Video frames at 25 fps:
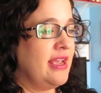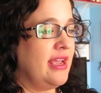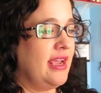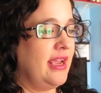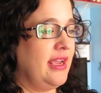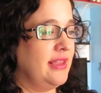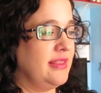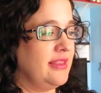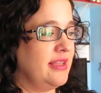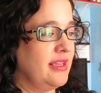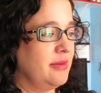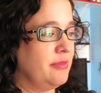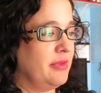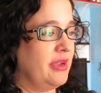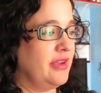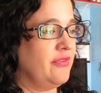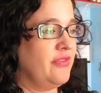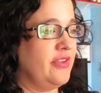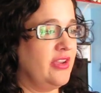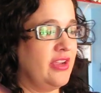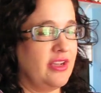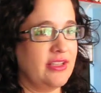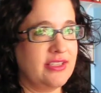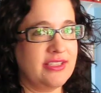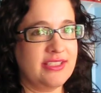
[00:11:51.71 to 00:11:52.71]
And then my
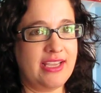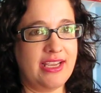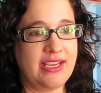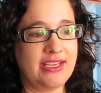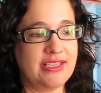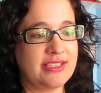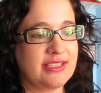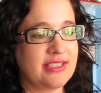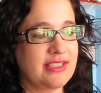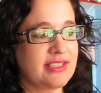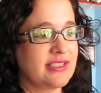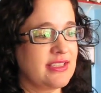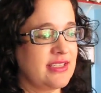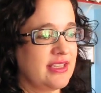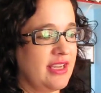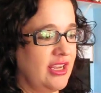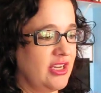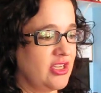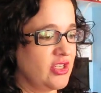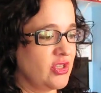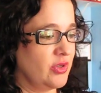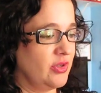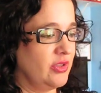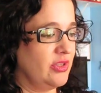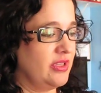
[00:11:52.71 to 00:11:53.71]
fiance's
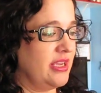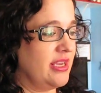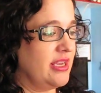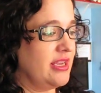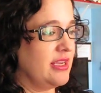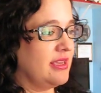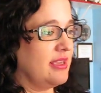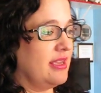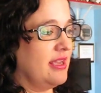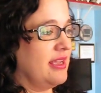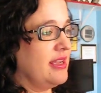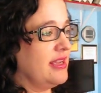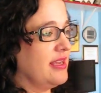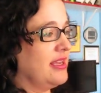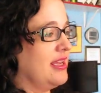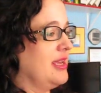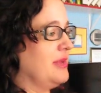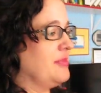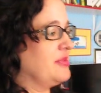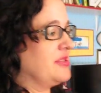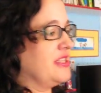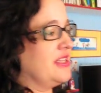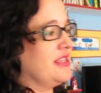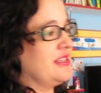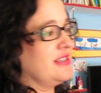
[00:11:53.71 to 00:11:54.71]
schedule, he, he
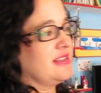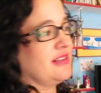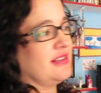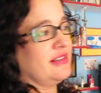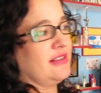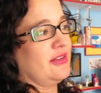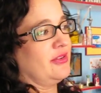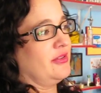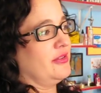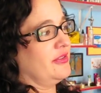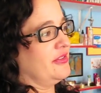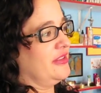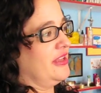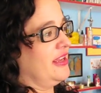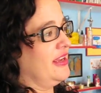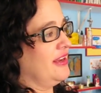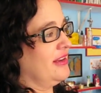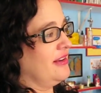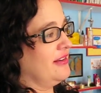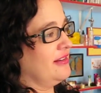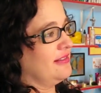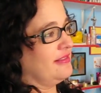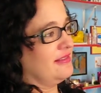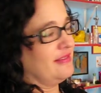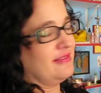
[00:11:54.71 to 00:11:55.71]
keeps his little thing
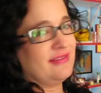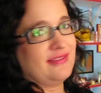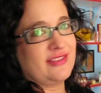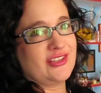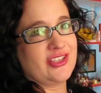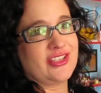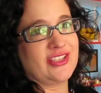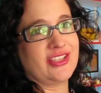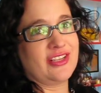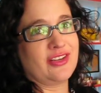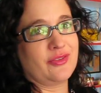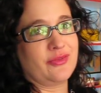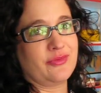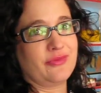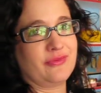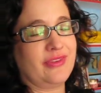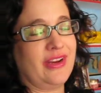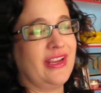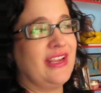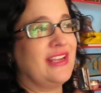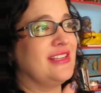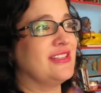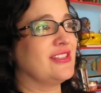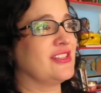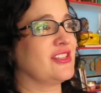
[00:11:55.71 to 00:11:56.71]
just in a,
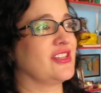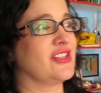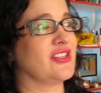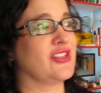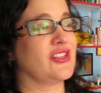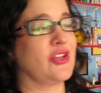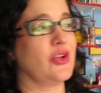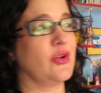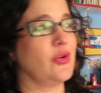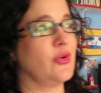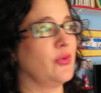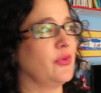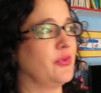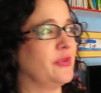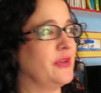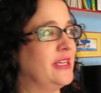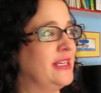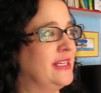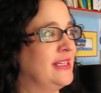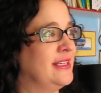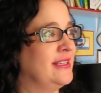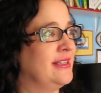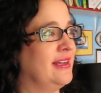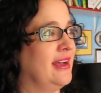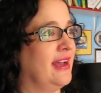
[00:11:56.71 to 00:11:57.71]
he's just so,
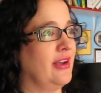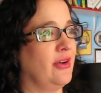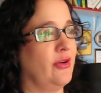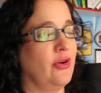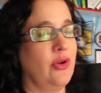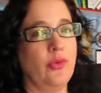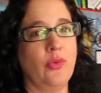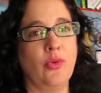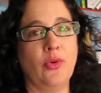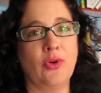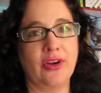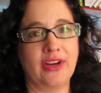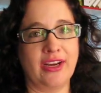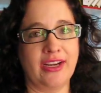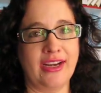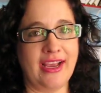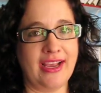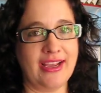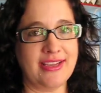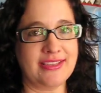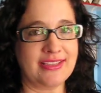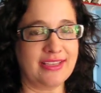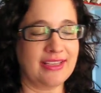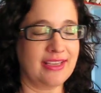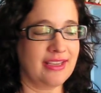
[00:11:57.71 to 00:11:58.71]
I don't know,
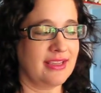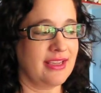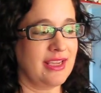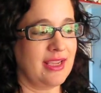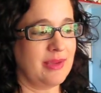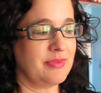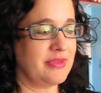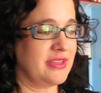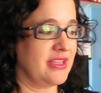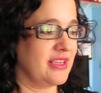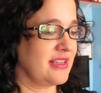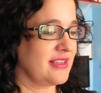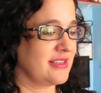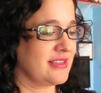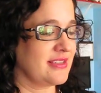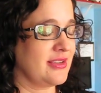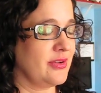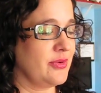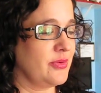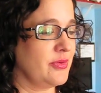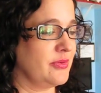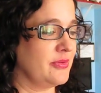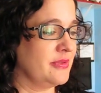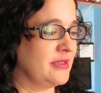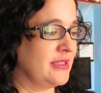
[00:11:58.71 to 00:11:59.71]
organized It can keep things
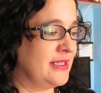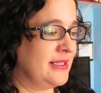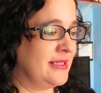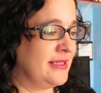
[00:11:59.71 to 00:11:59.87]
so